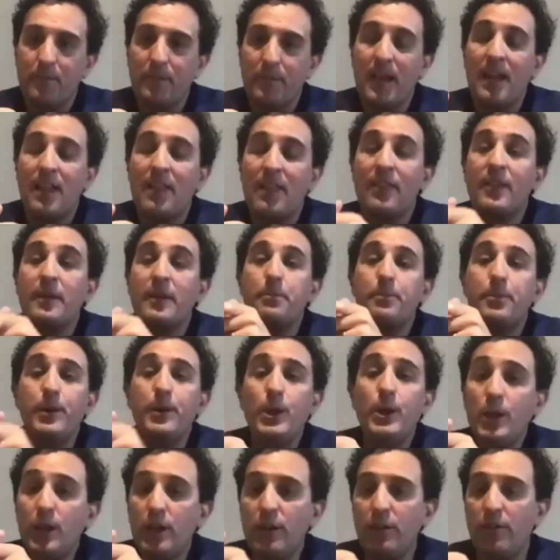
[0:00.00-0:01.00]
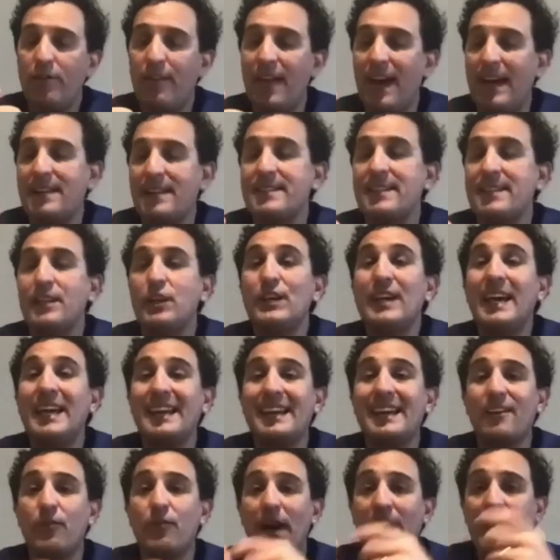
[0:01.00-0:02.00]
The beauty of that is that you get
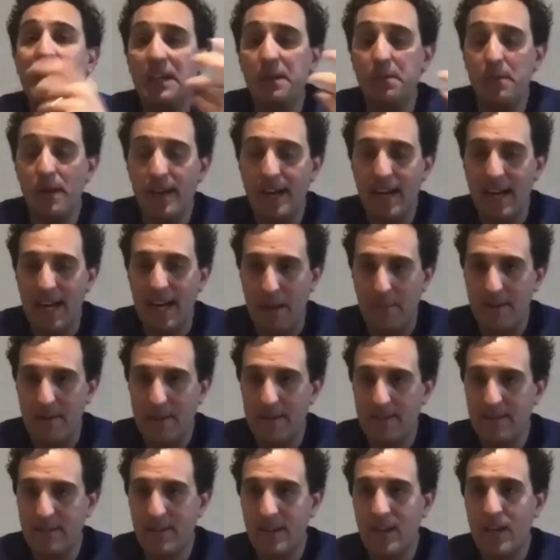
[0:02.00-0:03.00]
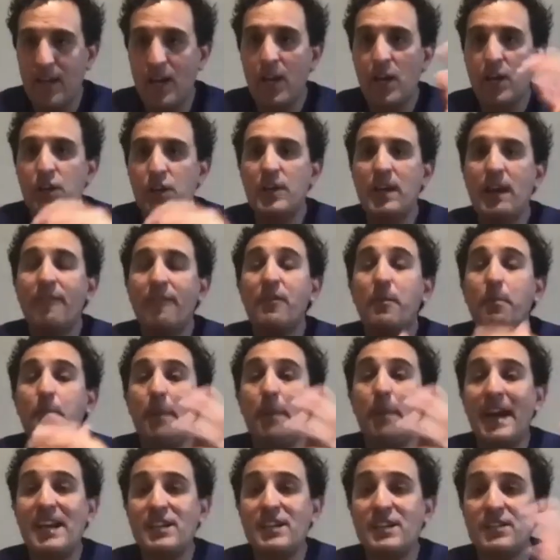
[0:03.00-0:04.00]
great hemodynamics, you have the
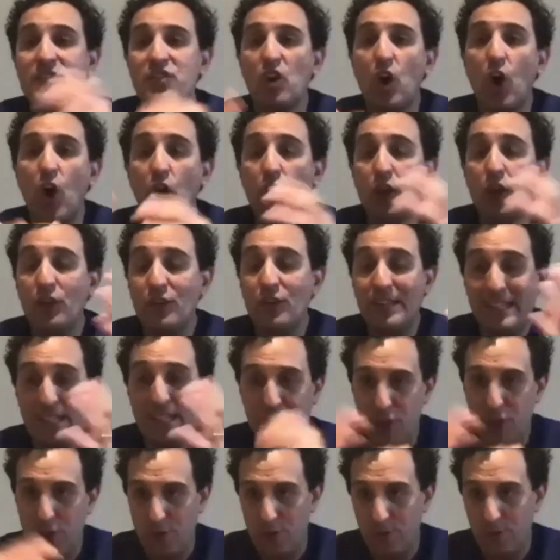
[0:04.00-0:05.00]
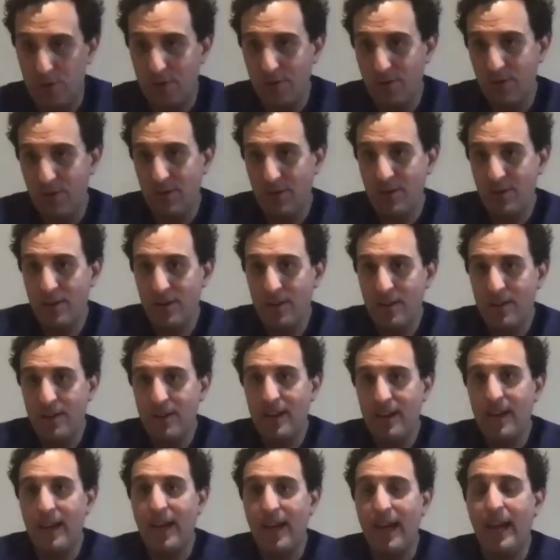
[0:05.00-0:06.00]
patient's own tissue,
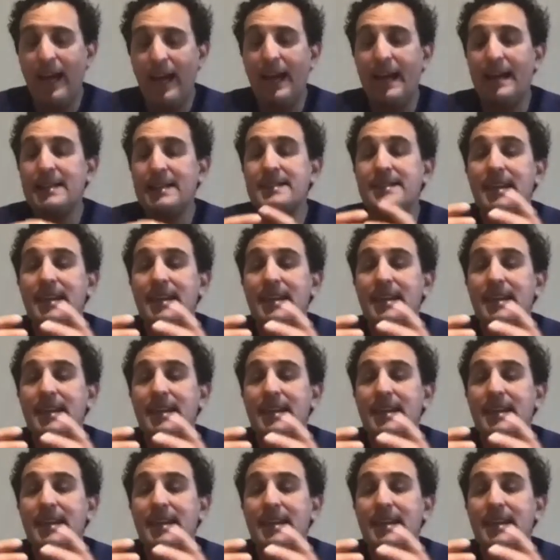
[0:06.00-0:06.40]
and